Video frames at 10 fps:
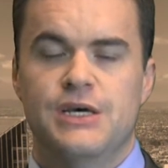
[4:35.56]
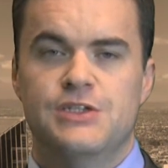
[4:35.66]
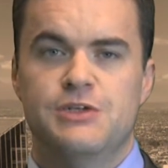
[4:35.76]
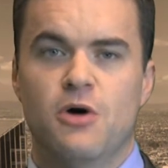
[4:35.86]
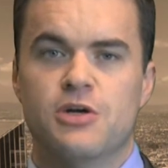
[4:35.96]

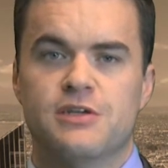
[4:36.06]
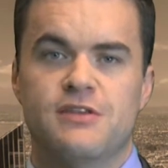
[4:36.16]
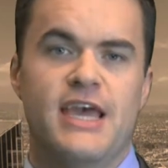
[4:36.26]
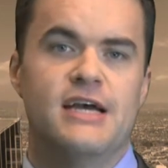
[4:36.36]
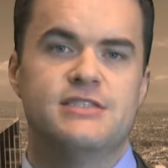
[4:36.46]
To monitor
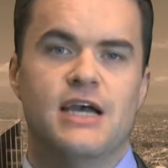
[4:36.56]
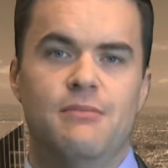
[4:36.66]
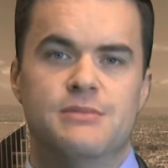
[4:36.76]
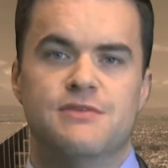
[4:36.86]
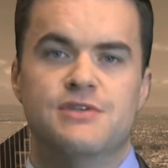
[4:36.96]
the
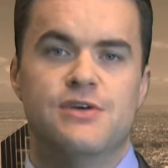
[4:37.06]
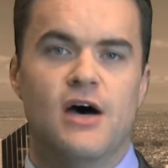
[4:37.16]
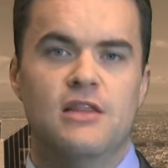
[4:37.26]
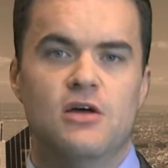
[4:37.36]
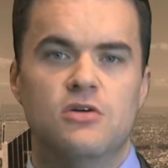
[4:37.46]
outcomes of the
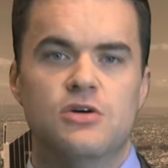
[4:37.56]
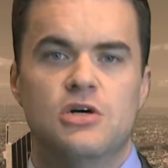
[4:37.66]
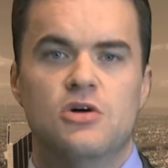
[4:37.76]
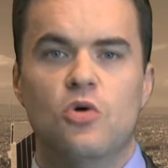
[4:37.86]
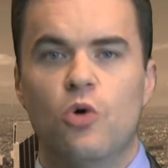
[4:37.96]
dialogue
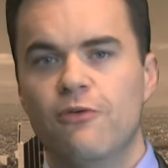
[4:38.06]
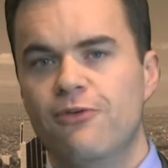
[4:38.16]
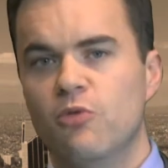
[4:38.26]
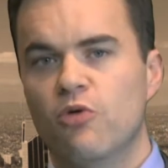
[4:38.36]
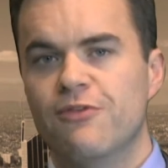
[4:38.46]
or
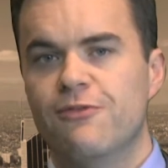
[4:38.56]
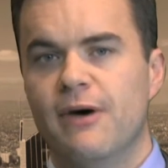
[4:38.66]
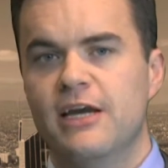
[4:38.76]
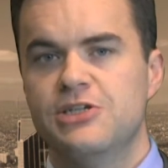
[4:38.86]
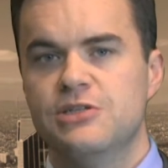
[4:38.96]
for more
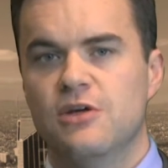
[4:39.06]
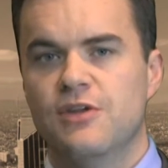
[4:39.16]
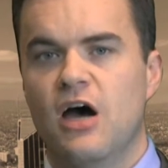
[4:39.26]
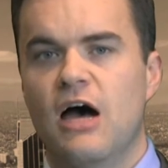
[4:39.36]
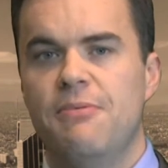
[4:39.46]
information on
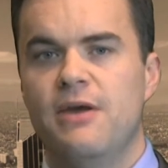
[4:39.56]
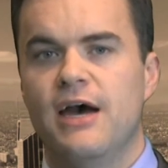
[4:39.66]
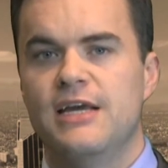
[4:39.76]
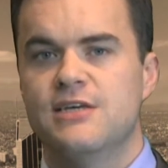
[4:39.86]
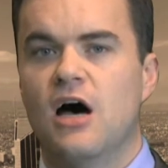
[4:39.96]
the
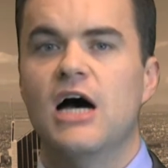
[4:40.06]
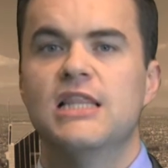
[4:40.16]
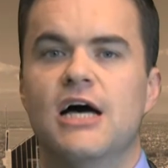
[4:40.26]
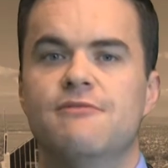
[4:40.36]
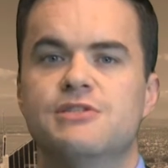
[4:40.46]
IPA's I
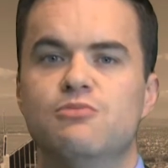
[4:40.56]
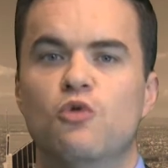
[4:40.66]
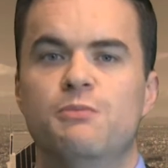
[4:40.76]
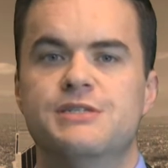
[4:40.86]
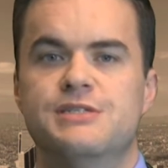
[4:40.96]
Love
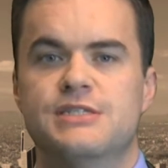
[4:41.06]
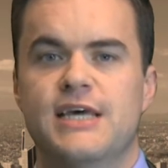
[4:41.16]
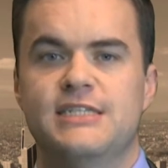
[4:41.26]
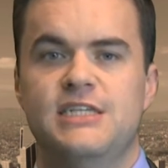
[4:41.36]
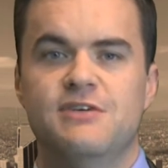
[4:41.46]
Small Business
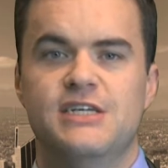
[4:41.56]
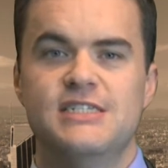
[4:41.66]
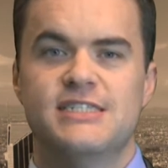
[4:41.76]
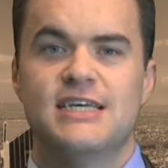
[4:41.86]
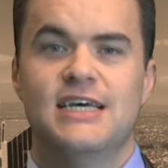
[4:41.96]

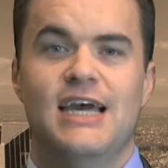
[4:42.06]
activities